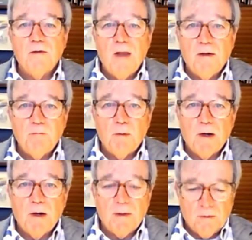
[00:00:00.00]
Native
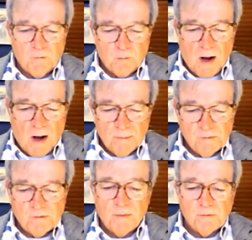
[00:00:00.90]
American tribes
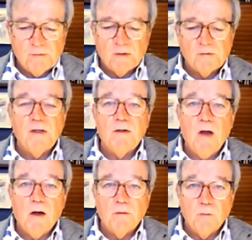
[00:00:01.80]
in the sixteen
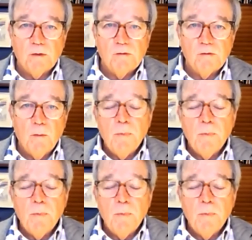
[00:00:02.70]
hundreds.